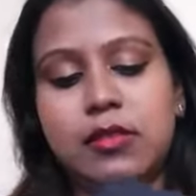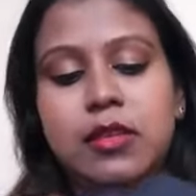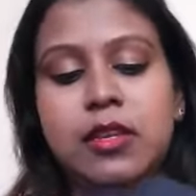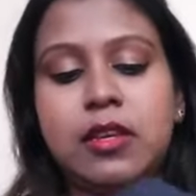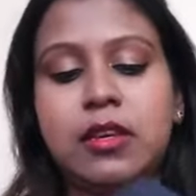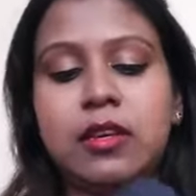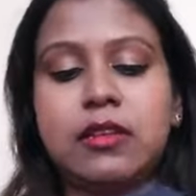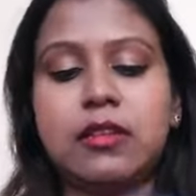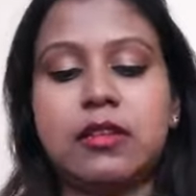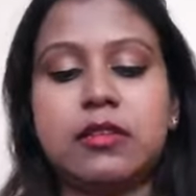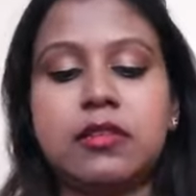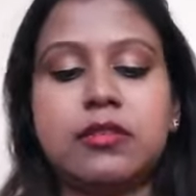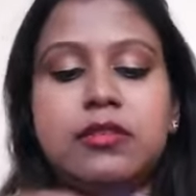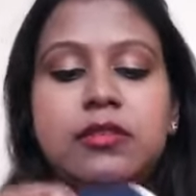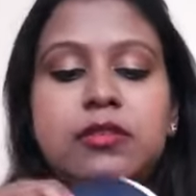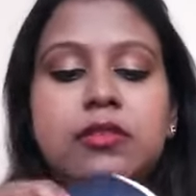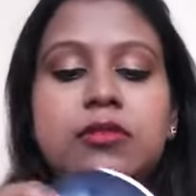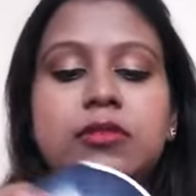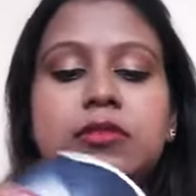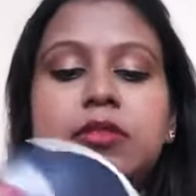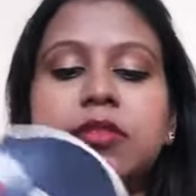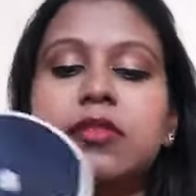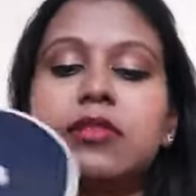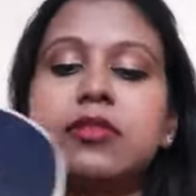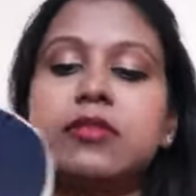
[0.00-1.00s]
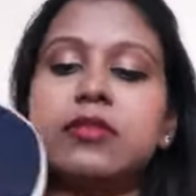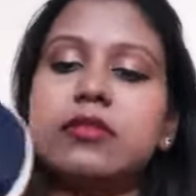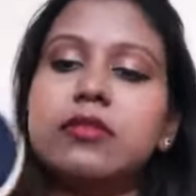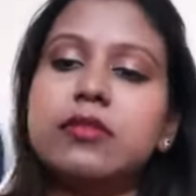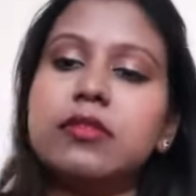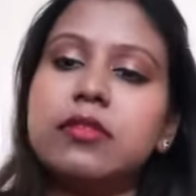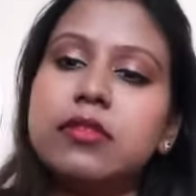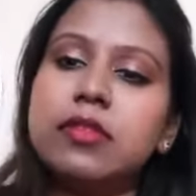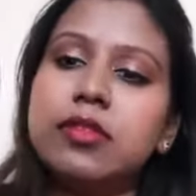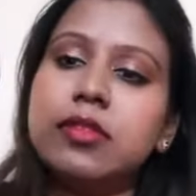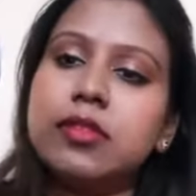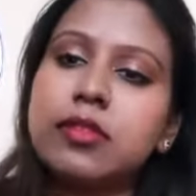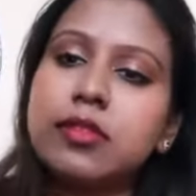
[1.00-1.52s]
yeah, so
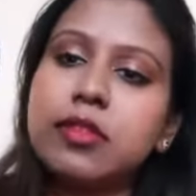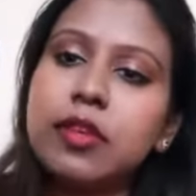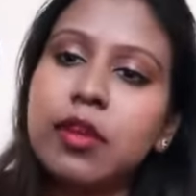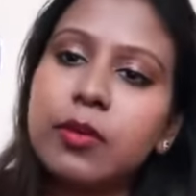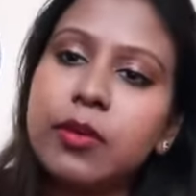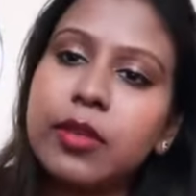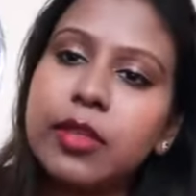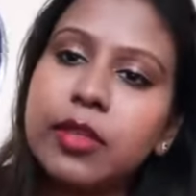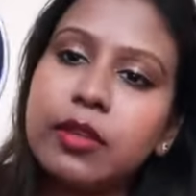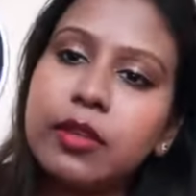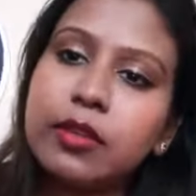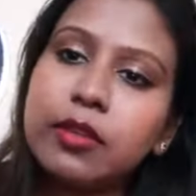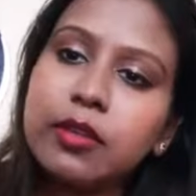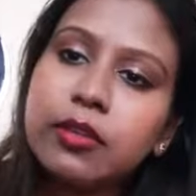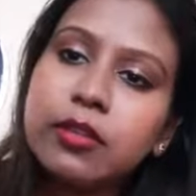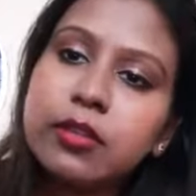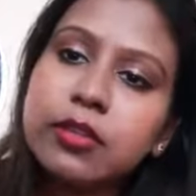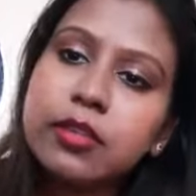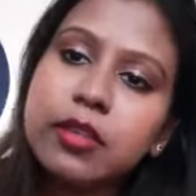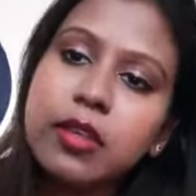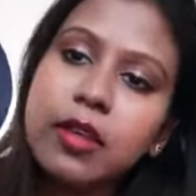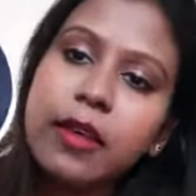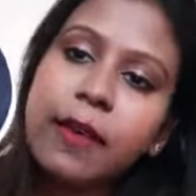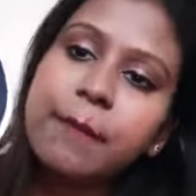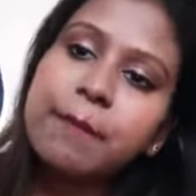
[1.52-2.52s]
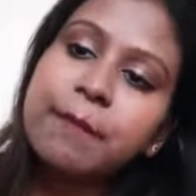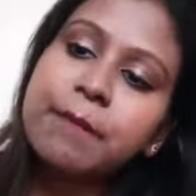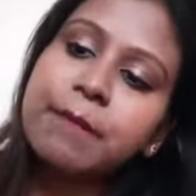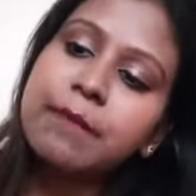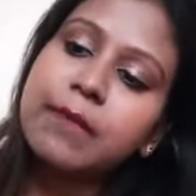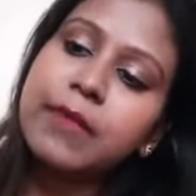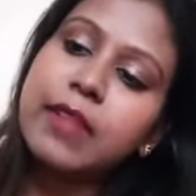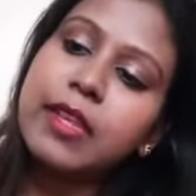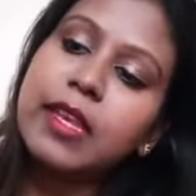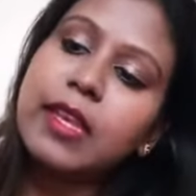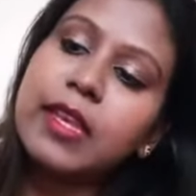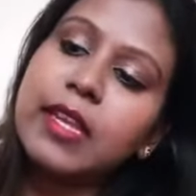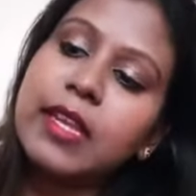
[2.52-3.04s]
this is how it looks.
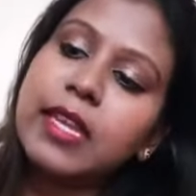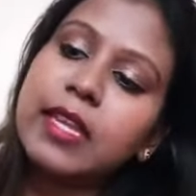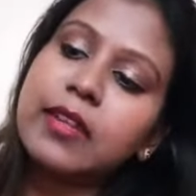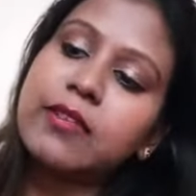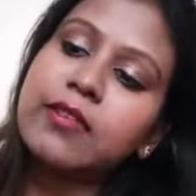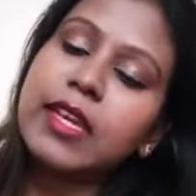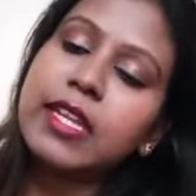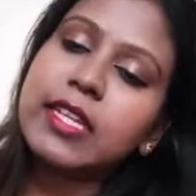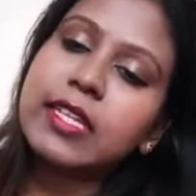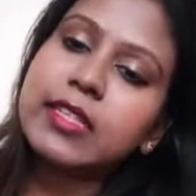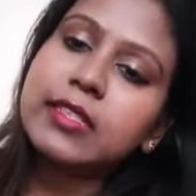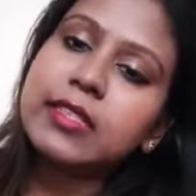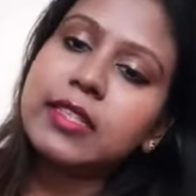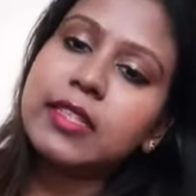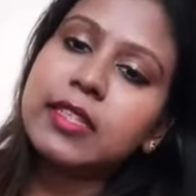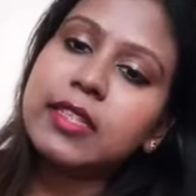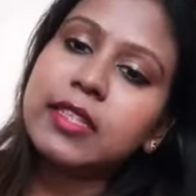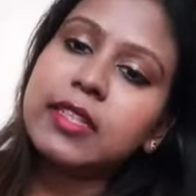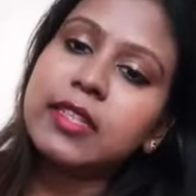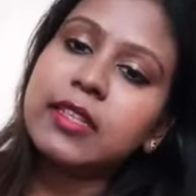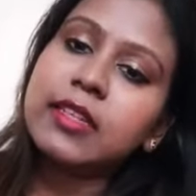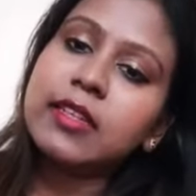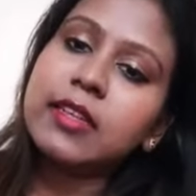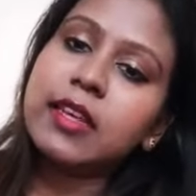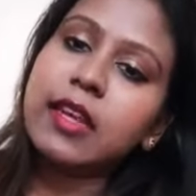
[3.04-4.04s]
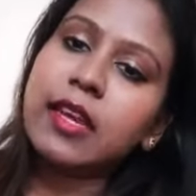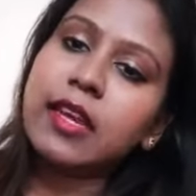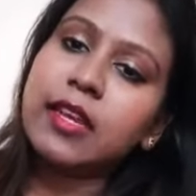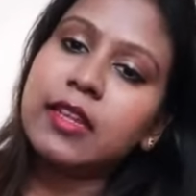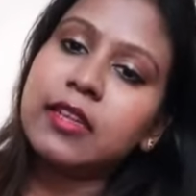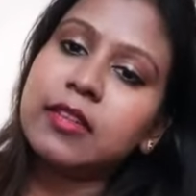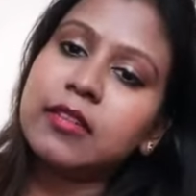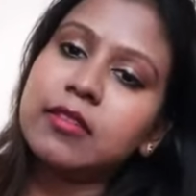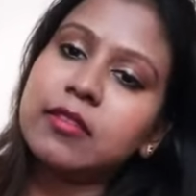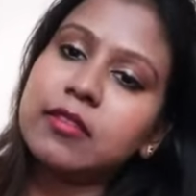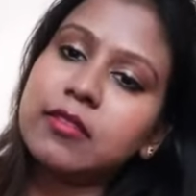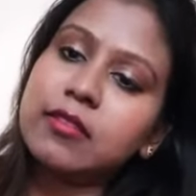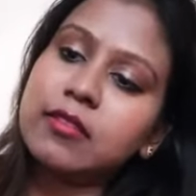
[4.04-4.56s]
Again, very sleek
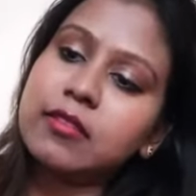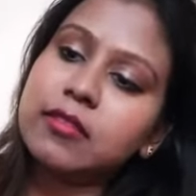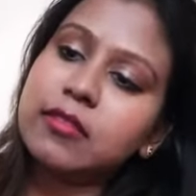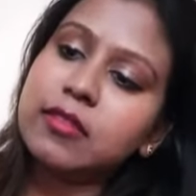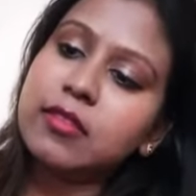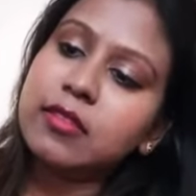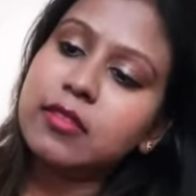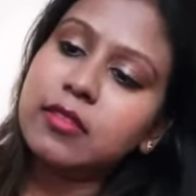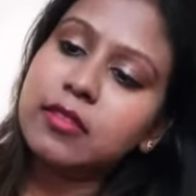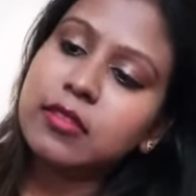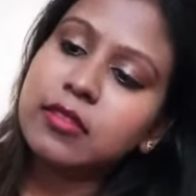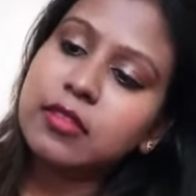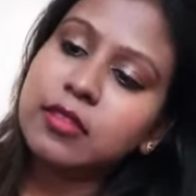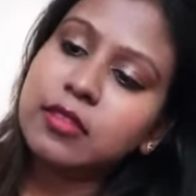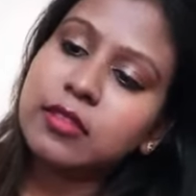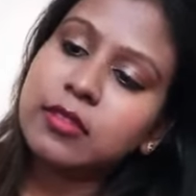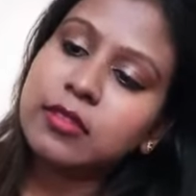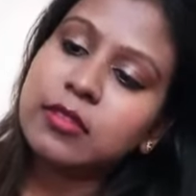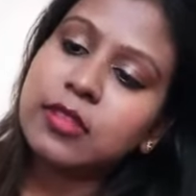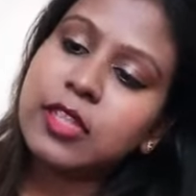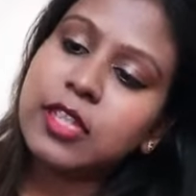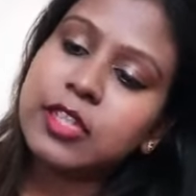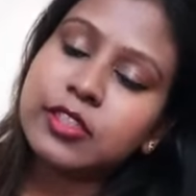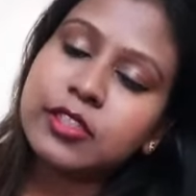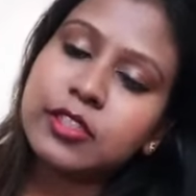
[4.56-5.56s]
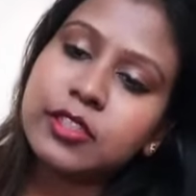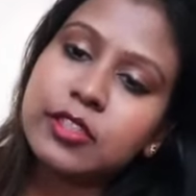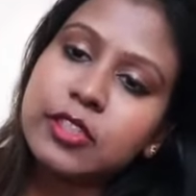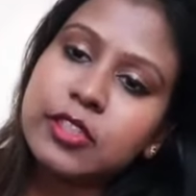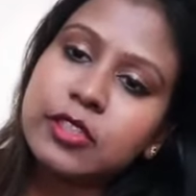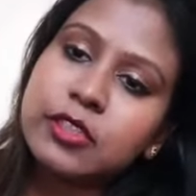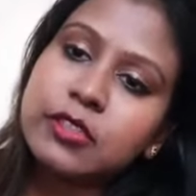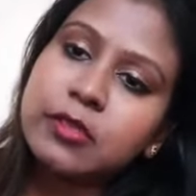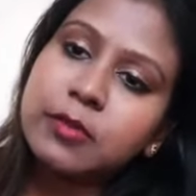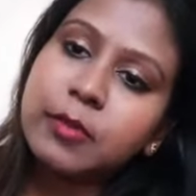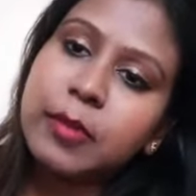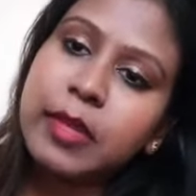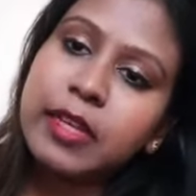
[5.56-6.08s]
and, you know,
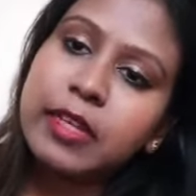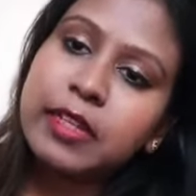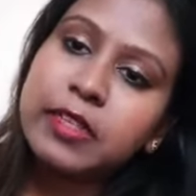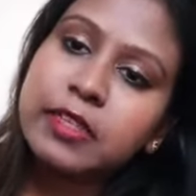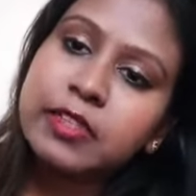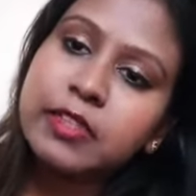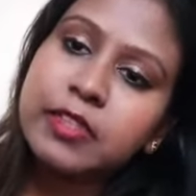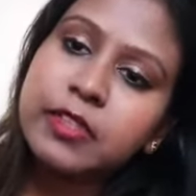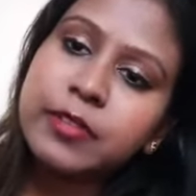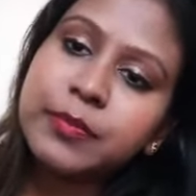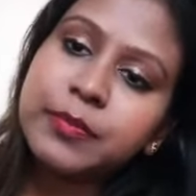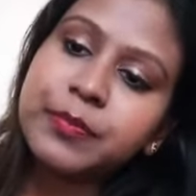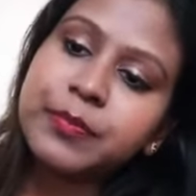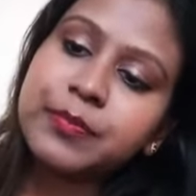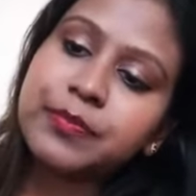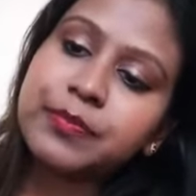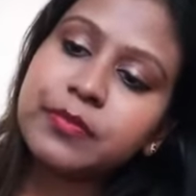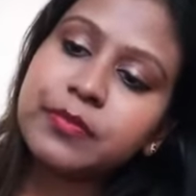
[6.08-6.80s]
luxurious packaging.